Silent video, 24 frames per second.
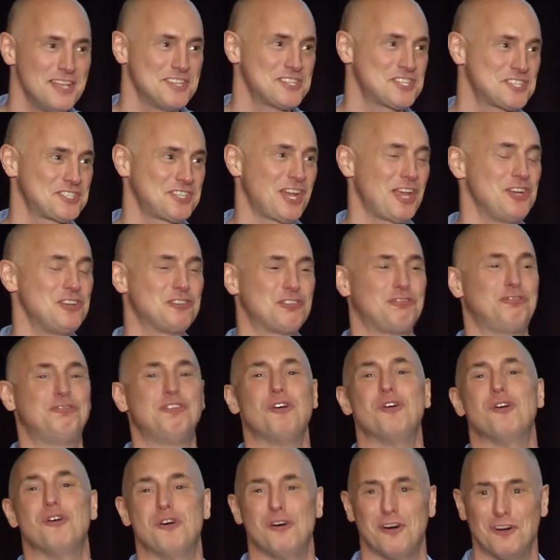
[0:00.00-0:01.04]
stage
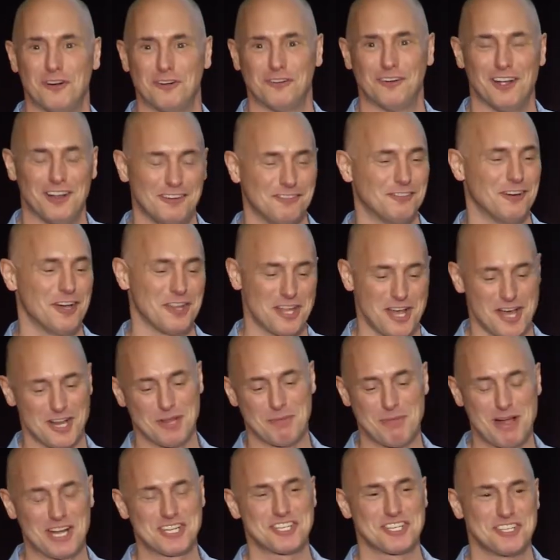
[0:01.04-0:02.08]
four, right? Rather
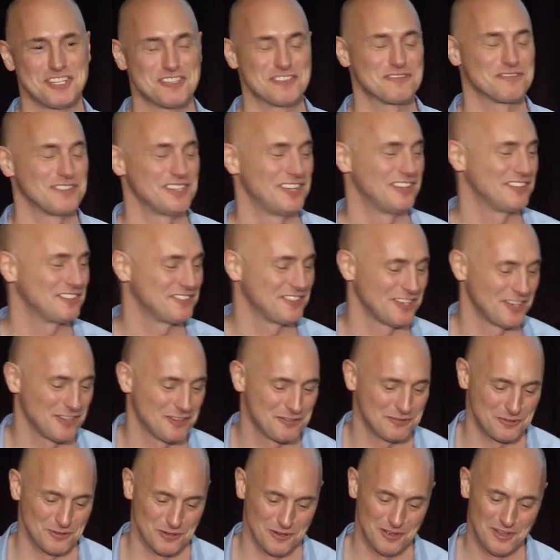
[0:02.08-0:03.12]
unimaginatively, it
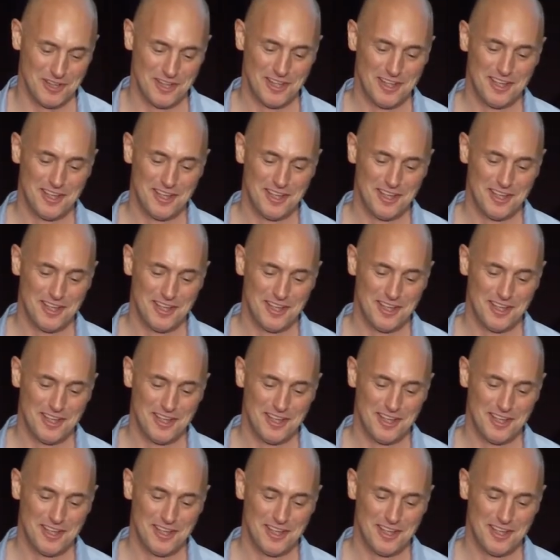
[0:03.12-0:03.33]
stands for.